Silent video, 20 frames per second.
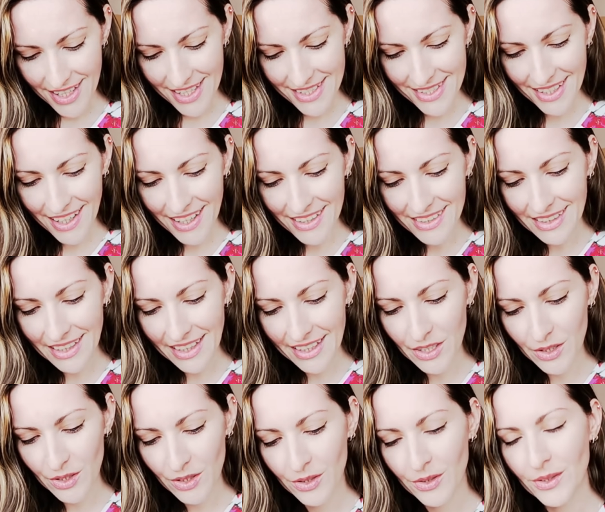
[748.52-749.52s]
it's kind of like
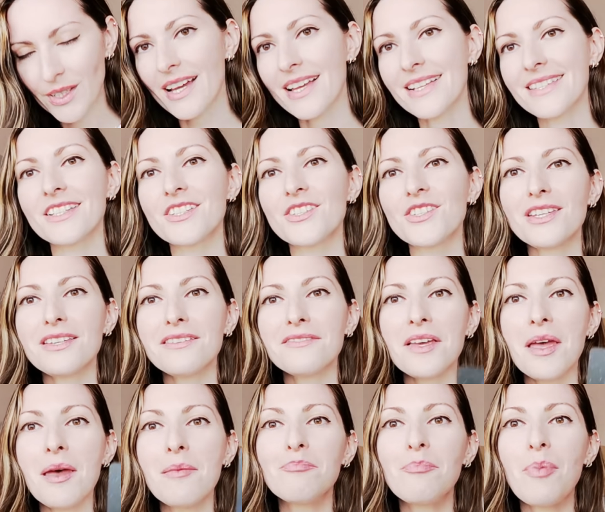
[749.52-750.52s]
you guys achieve
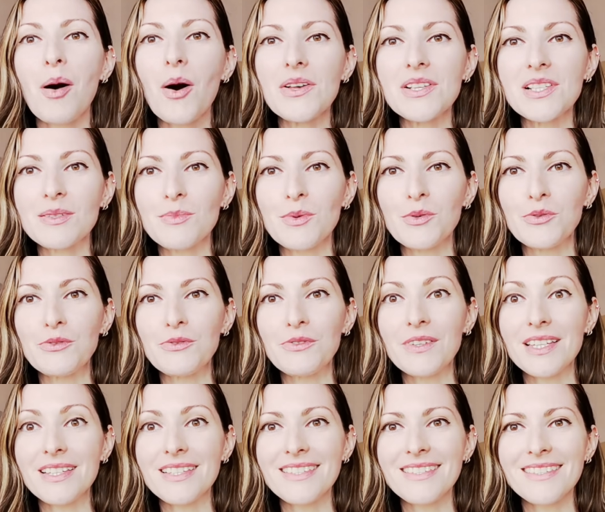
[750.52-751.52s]
impossible
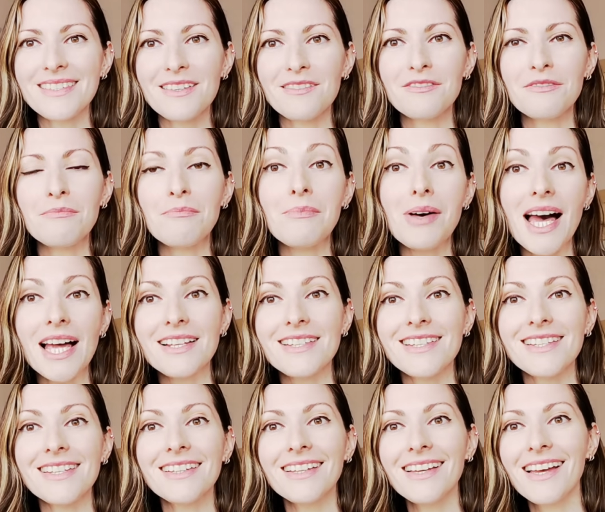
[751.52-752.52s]
feasts of
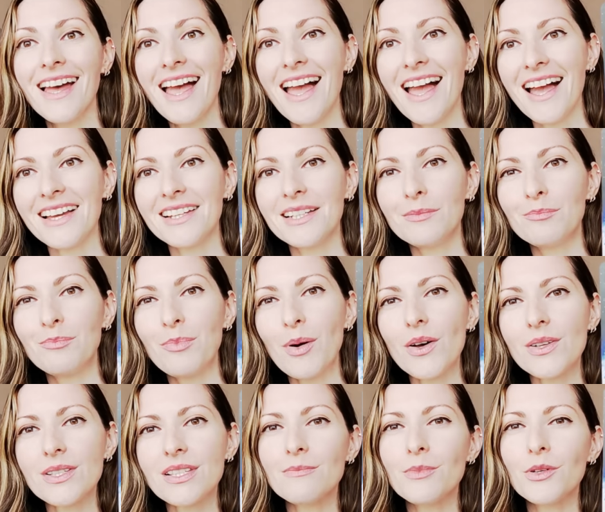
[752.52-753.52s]
magic and
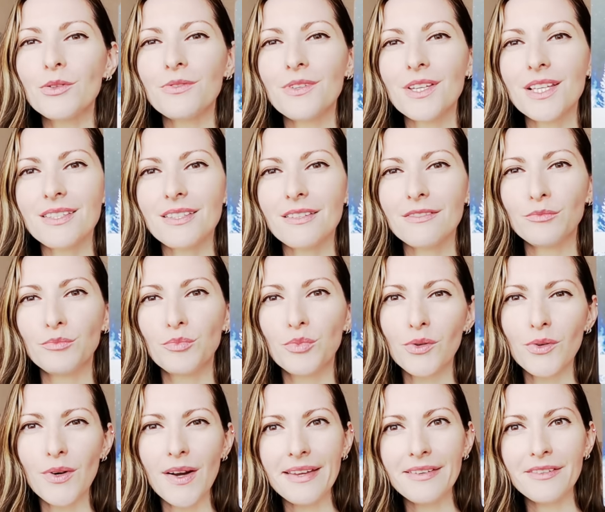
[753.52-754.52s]
impossible feast of
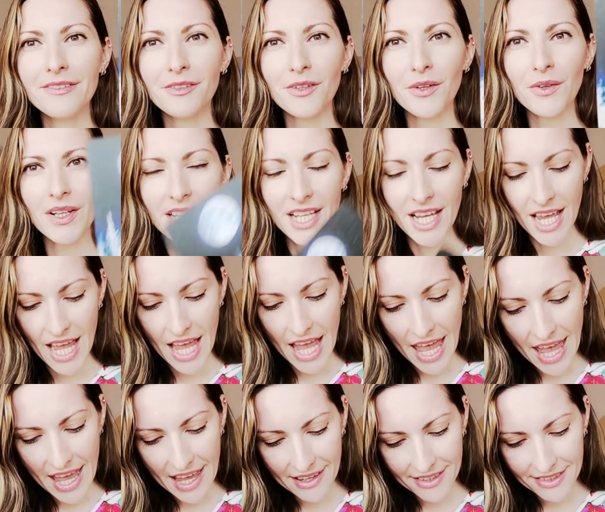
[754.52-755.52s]
bravery
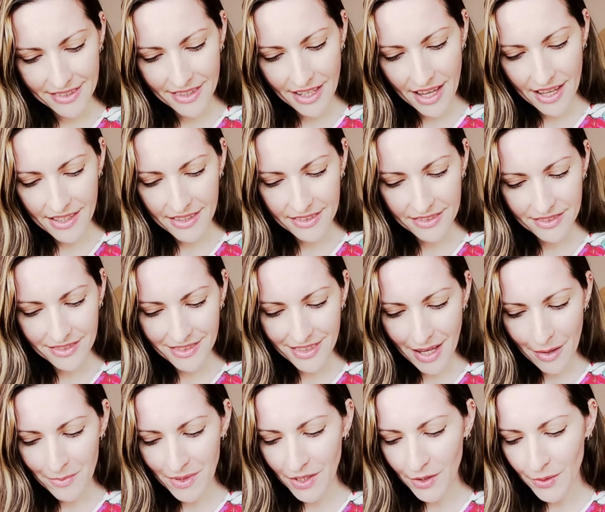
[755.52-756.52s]
and and
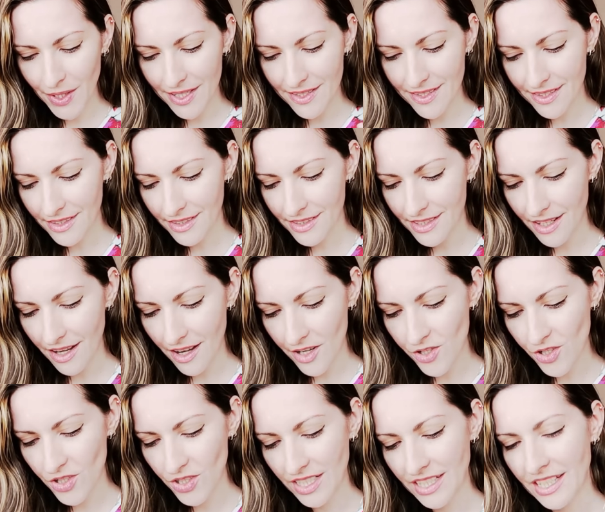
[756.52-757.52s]
I'm hearing
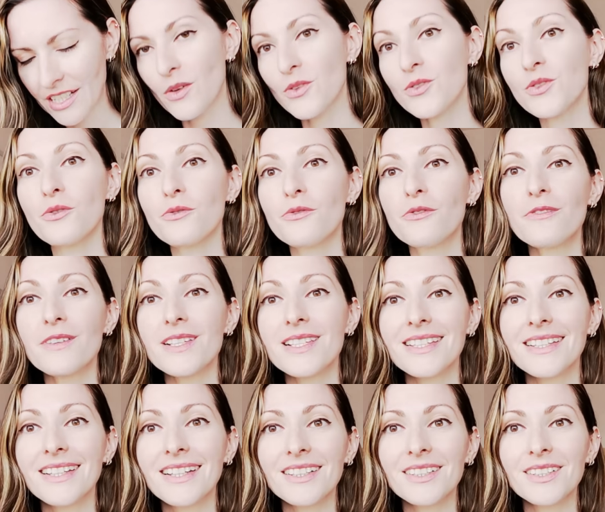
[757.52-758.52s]
seduction and also
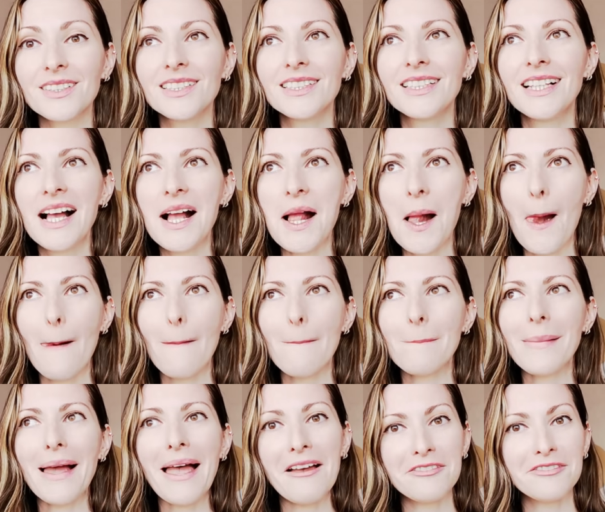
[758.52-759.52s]
physical
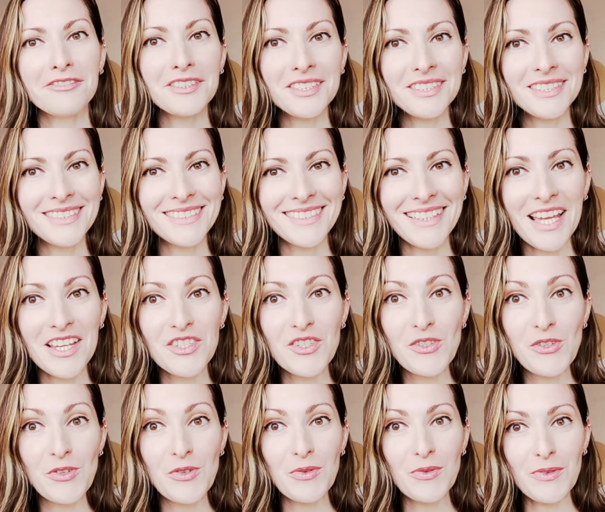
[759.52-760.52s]
effort
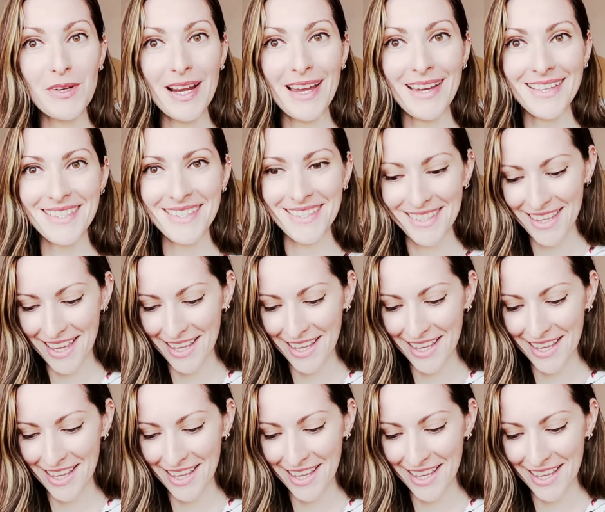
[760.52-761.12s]
and duress.